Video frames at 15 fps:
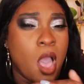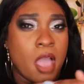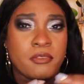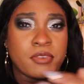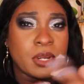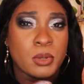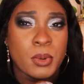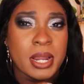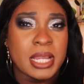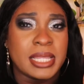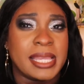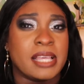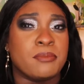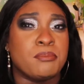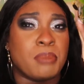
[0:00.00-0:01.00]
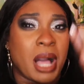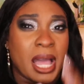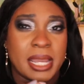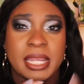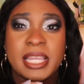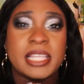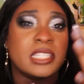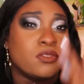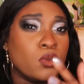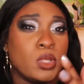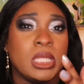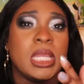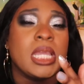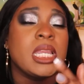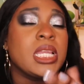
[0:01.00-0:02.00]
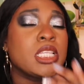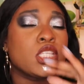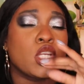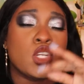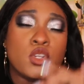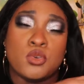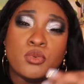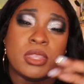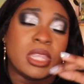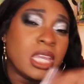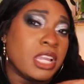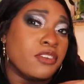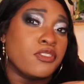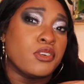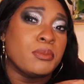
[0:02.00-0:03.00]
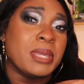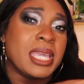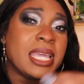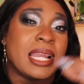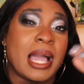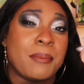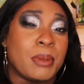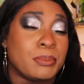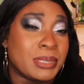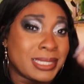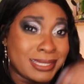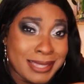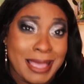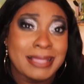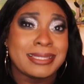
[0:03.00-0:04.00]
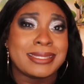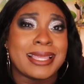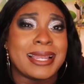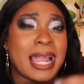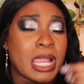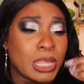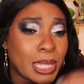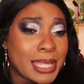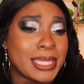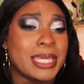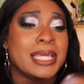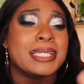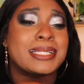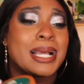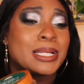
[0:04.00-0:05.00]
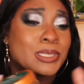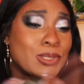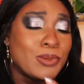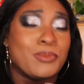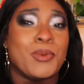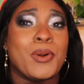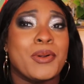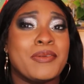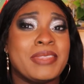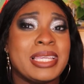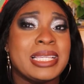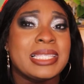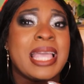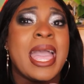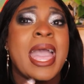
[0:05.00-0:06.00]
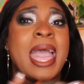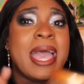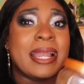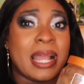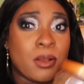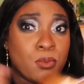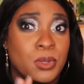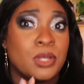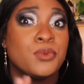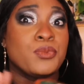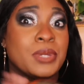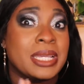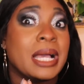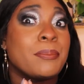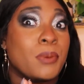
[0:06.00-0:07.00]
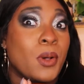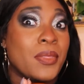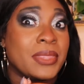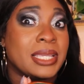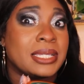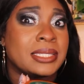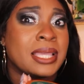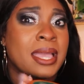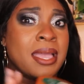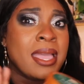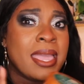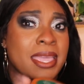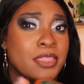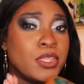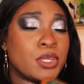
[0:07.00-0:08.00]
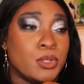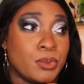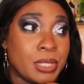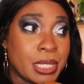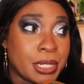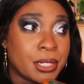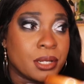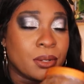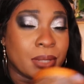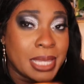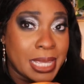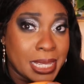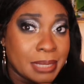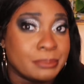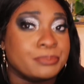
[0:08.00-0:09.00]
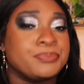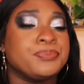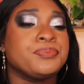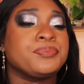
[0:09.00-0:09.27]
everywhere. Like body exfoliating is a new thing for me and I'm obsessed and I like it because I got two more of these and I will re-up on these in the new year, okay?